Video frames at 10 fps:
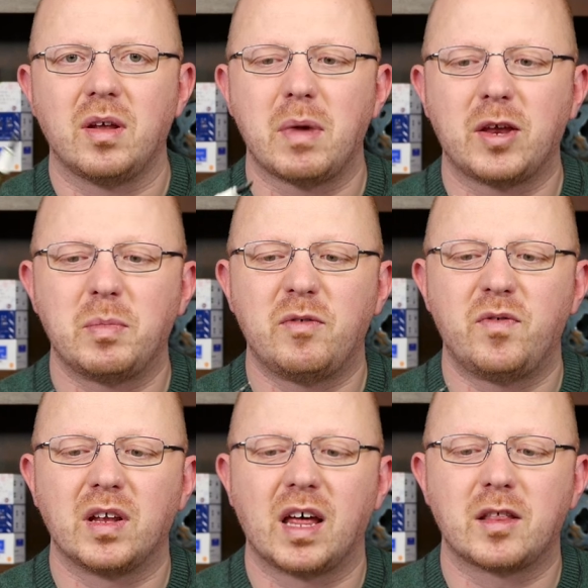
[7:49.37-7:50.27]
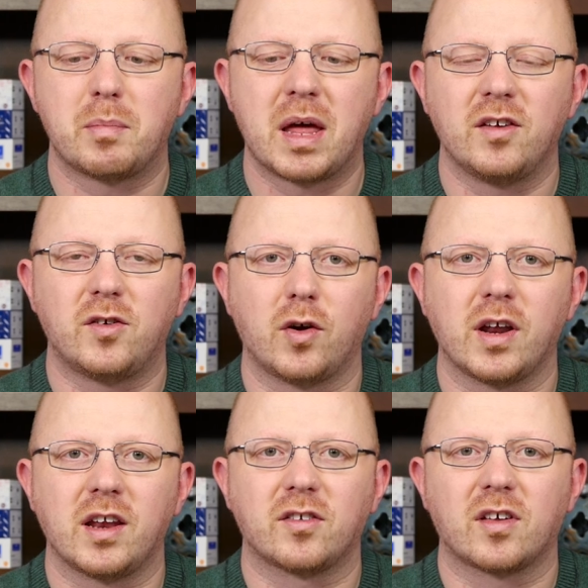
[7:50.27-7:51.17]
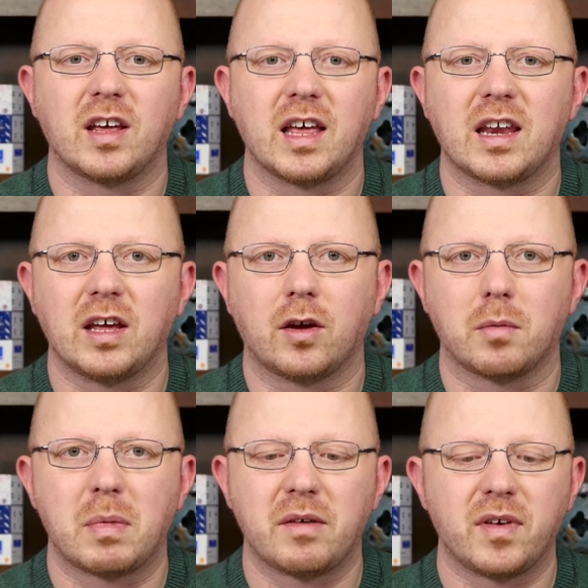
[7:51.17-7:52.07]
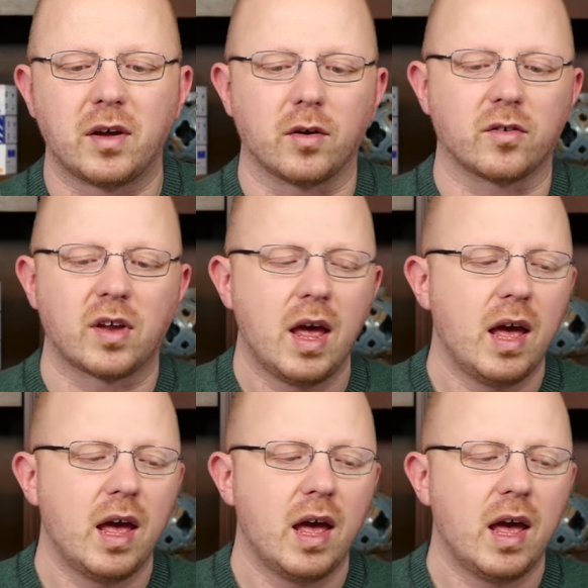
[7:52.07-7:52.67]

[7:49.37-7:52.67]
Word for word: It makes me feel like the pen is dirty and it's going to get ink on my fingers.